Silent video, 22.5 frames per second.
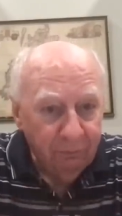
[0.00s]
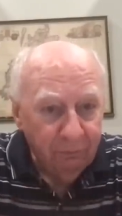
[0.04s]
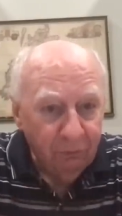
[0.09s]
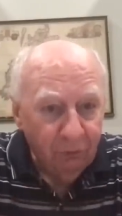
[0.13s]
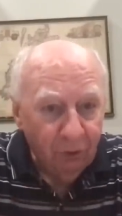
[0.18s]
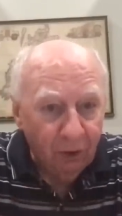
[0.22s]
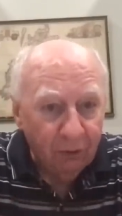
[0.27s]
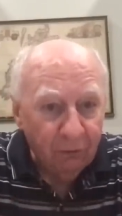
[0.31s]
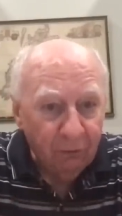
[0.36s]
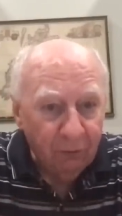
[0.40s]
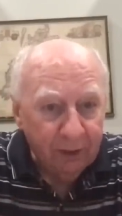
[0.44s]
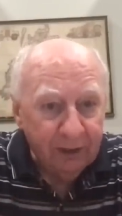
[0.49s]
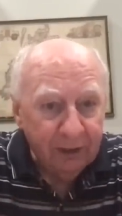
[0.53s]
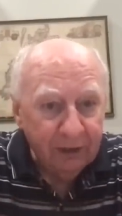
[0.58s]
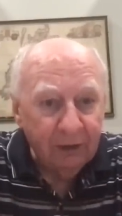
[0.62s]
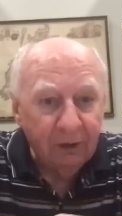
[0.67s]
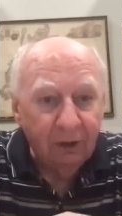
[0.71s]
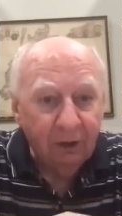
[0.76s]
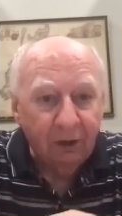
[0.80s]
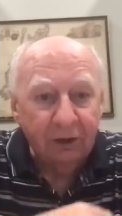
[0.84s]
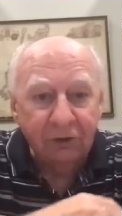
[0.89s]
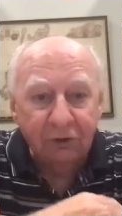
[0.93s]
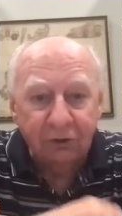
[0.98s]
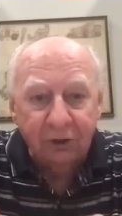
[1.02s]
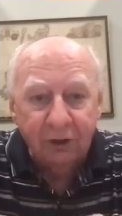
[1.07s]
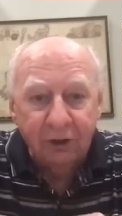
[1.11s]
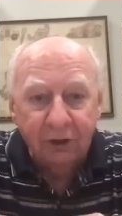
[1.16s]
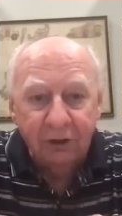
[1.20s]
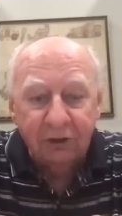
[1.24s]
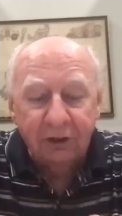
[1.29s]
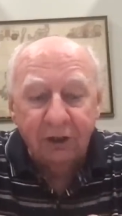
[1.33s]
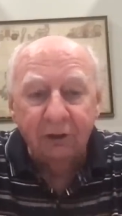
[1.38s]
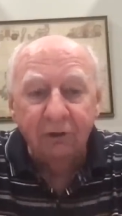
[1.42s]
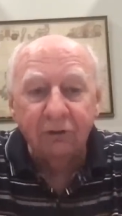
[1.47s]
not recognized T
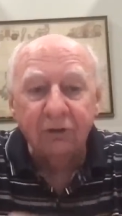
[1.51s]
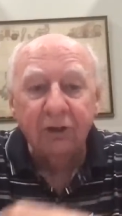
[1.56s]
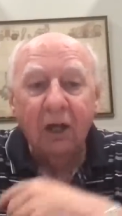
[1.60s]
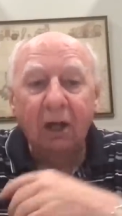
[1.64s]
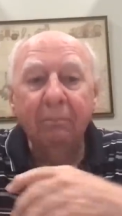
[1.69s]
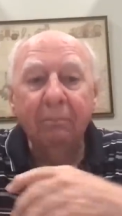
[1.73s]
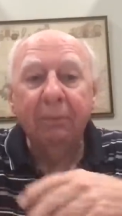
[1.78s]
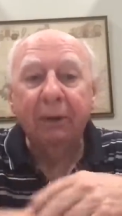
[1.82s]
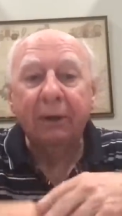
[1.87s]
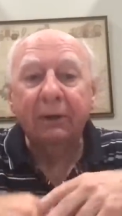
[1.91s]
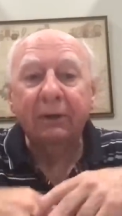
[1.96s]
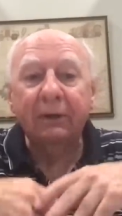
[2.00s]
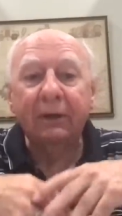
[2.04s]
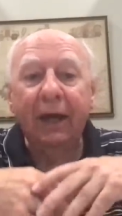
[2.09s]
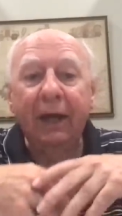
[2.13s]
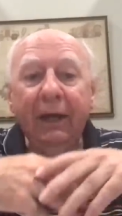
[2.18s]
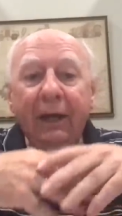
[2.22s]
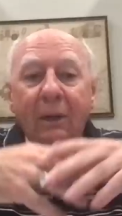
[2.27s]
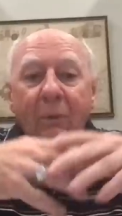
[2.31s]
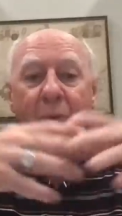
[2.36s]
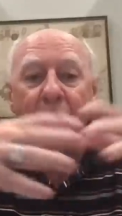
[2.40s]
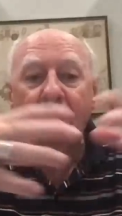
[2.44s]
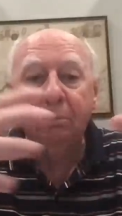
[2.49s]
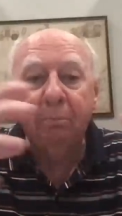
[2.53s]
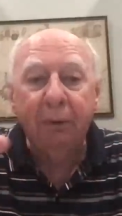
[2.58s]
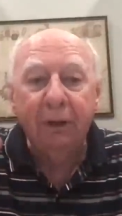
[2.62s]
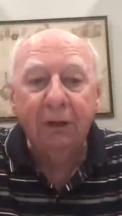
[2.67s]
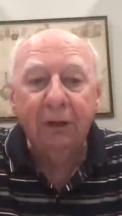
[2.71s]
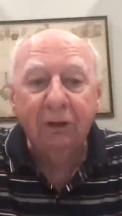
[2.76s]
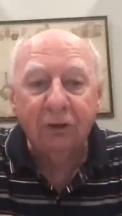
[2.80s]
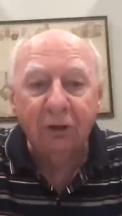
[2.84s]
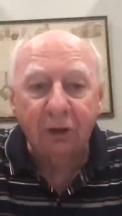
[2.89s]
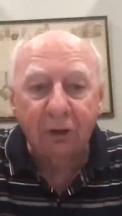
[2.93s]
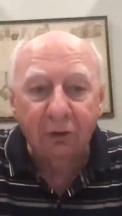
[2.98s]
cells, but they would
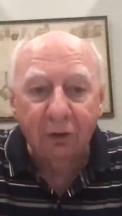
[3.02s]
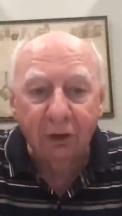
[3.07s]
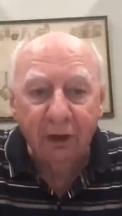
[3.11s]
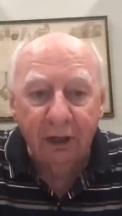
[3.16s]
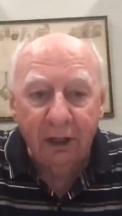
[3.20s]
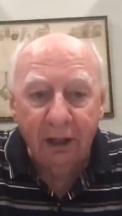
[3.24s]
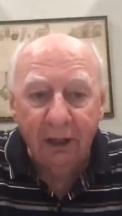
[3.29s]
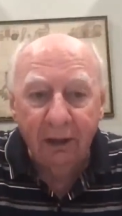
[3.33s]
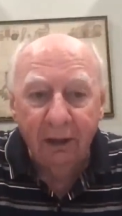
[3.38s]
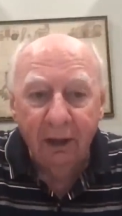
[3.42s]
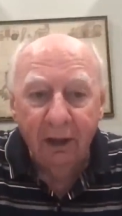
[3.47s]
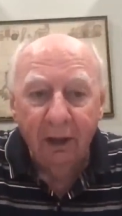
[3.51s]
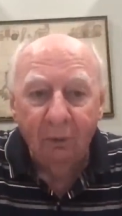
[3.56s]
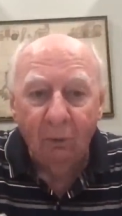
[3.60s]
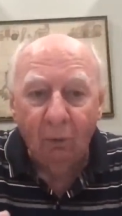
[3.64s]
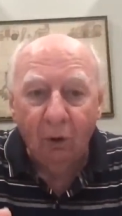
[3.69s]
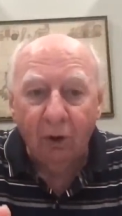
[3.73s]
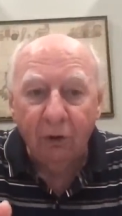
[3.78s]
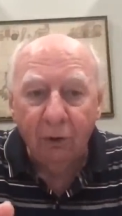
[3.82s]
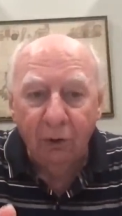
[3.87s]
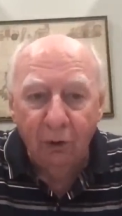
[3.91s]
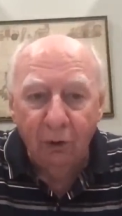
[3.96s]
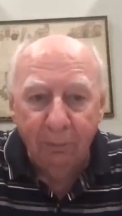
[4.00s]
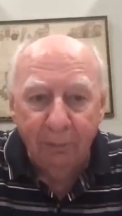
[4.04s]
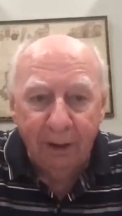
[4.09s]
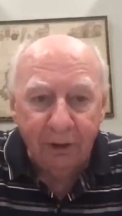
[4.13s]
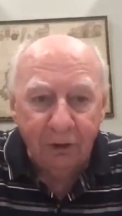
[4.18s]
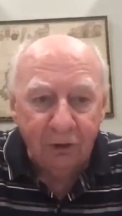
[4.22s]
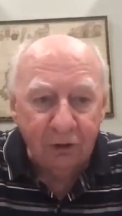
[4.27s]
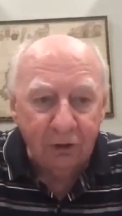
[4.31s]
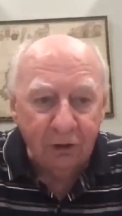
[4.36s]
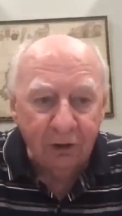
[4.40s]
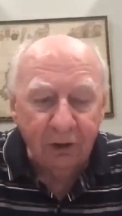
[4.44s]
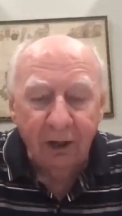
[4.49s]
be secreting what you
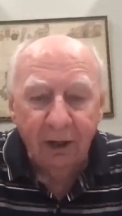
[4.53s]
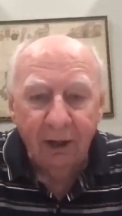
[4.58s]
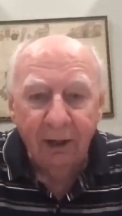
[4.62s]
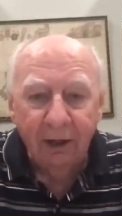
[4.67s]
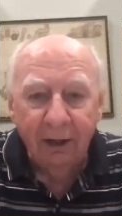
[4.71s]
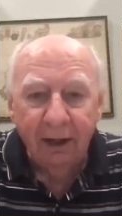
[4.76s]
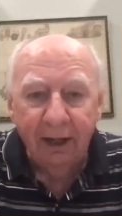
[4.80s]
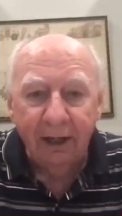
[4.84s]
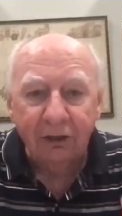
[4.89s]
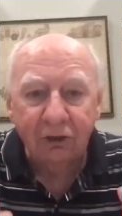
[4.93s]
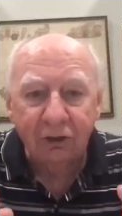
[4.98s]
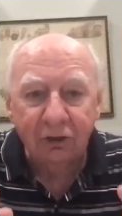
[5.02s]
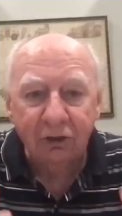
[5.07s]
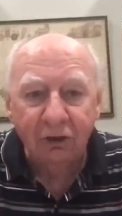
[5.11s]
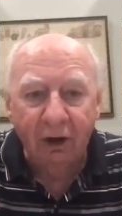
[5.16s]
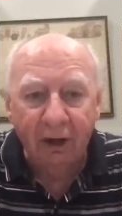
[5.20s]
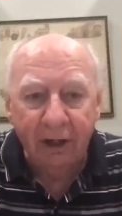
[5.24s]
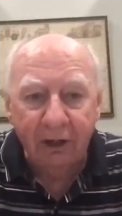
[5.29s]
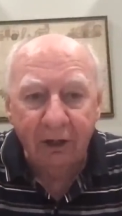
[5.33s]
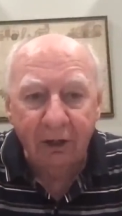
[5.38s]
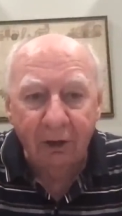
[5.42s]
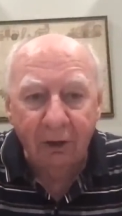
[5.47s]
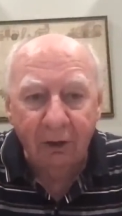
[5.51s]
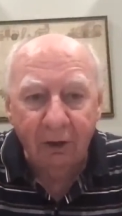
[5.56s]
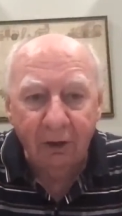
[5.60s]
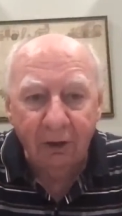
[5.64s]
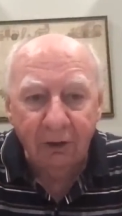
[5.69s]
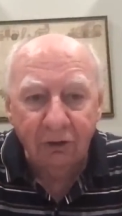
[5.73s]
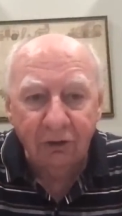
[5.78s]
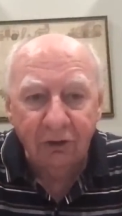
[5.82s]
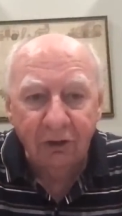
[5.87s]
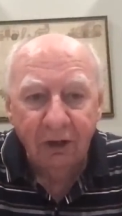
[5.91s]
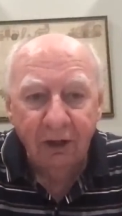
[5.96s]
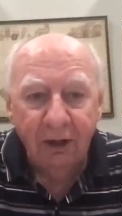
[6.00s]
mentioned as
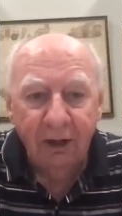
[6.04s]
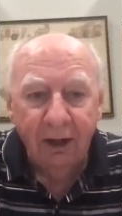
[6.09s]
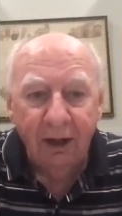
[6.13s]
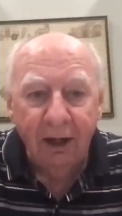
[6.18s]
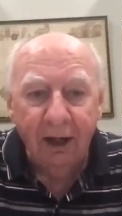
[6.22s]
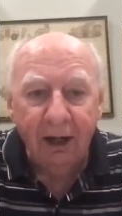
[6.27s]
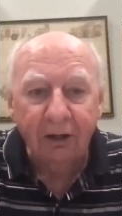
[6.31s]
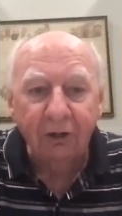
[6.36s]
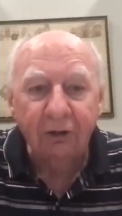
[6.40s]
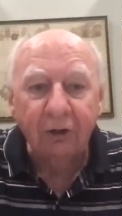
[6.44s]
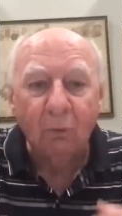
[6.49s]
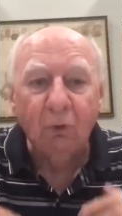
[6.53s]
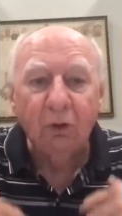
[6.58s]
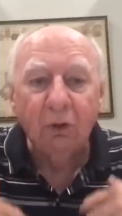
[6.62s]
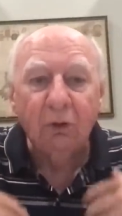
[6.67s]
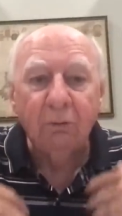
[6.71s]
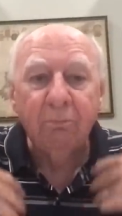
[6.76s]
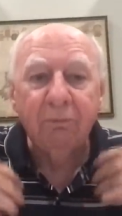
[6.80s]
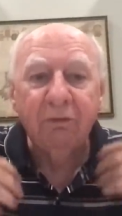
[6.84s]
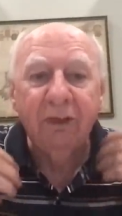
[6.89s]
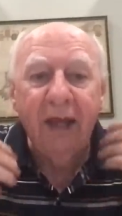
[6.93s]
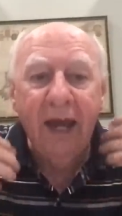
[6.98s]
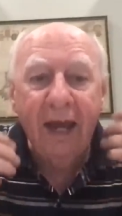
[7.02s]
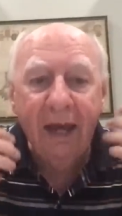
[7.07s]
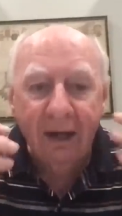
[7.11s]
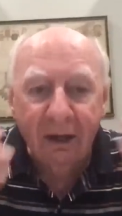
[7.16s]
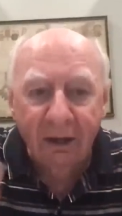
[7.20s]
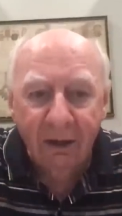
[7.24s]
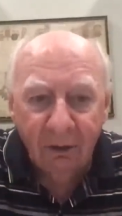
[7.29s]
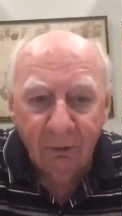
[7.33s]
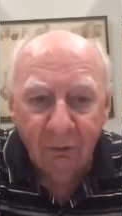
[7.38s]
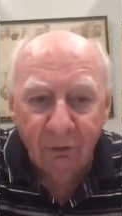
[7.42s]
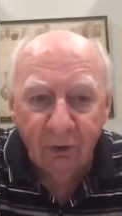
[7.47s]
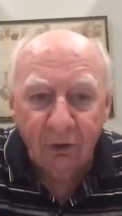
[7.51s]
cytokines uh, that would
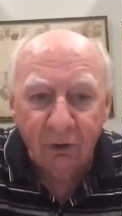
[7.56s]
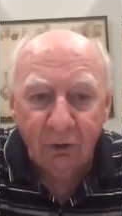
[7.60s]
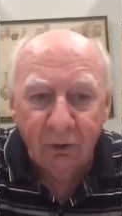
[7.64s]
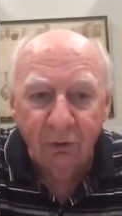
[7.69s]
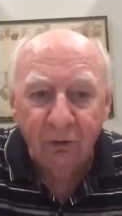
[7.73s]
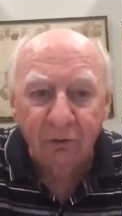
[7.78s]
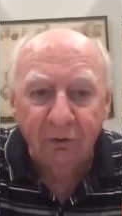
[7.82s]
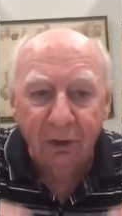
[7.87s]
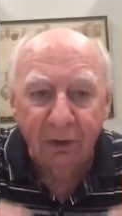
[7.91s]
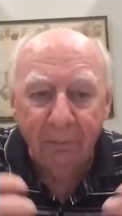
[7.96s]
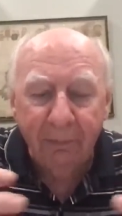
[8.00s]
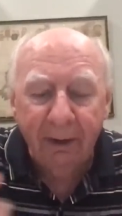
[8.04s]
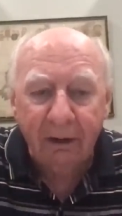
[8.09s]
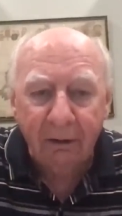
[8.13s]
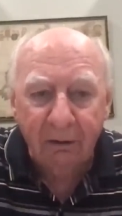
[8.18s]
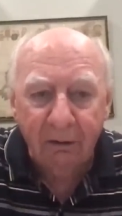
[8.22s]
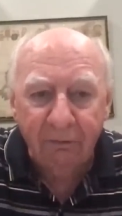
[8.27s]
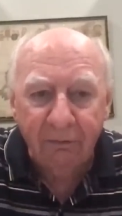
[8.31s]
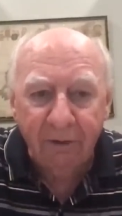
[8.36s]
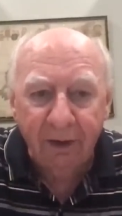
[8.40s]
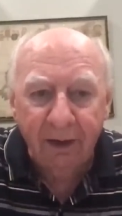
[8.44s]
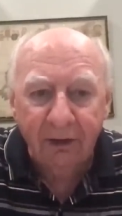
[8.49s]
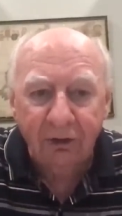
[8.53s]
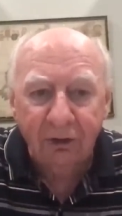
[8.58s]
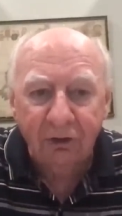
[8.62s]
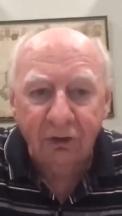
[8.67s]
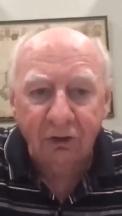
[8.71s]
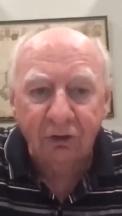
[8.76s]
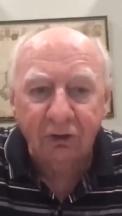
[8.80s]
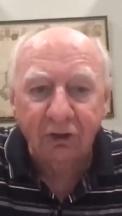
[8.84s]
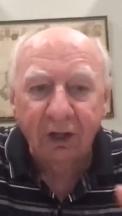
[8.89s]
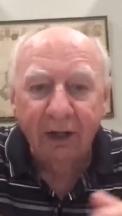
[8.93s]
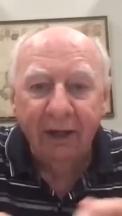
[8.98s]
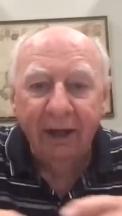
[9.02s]
then recruit the
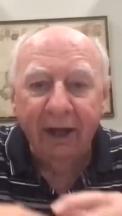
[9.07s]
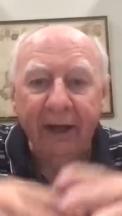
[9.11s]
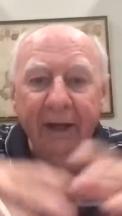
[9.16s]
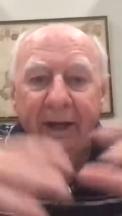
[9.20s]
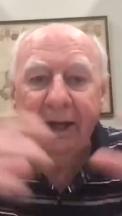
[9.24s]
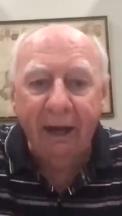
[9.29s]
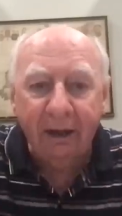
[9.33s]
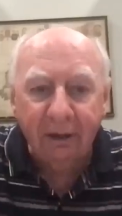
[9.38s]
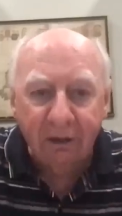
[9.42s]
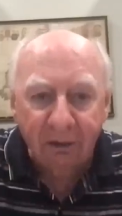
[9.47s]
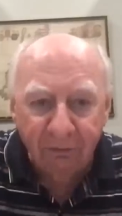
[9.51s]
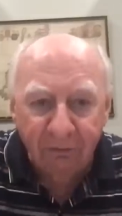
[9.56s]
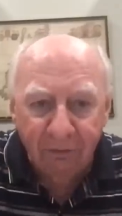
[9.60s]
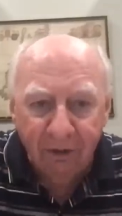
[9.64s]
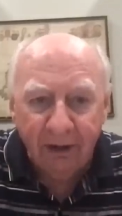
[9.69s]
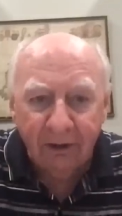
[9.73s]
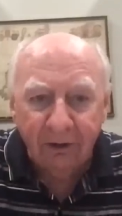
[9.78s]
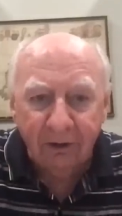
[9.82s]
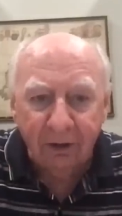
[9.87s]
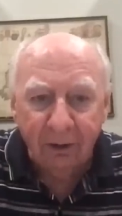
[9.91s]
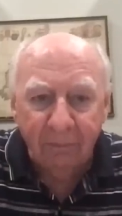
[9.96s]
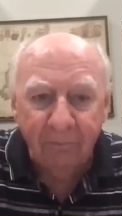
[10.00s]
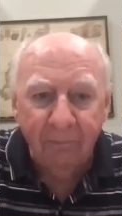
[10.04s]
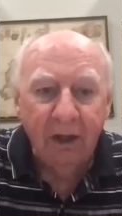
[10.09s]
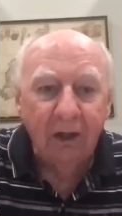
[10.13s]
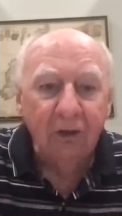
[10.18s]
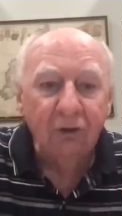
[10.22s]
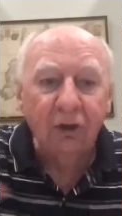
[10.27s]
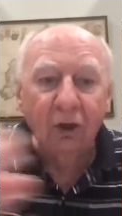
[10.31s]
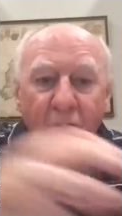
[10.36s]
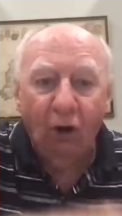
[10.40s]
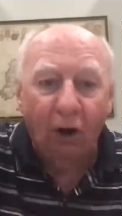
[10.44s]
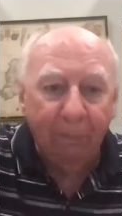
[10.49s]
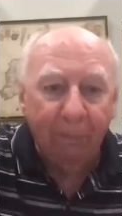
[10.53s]
macrophages and activate them
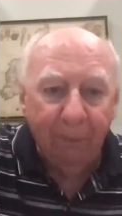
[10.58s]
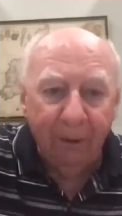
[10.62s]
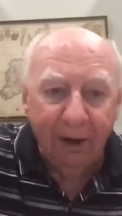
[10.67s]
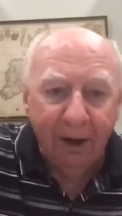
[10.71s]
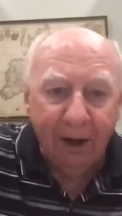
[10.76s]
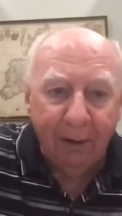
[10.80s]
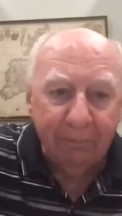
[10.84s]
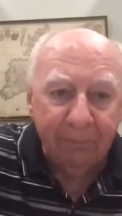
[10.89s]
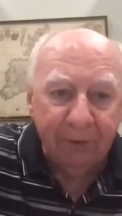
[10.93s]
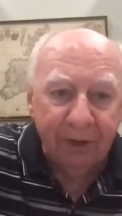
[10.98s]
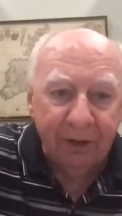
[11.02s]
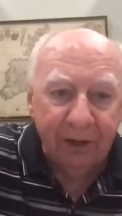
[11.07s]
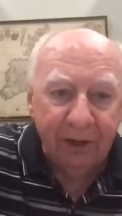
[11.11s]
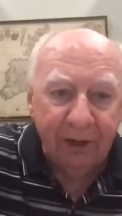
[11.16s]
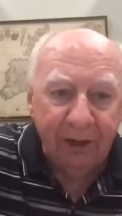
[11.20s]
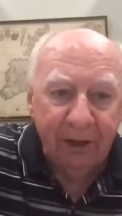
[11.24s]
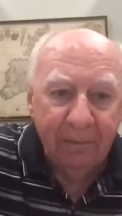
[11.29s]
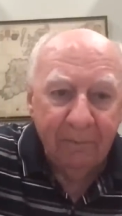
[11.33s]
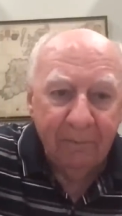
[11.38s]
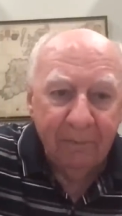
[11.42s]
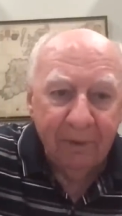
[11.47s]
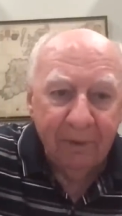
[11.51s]
to gobble up the,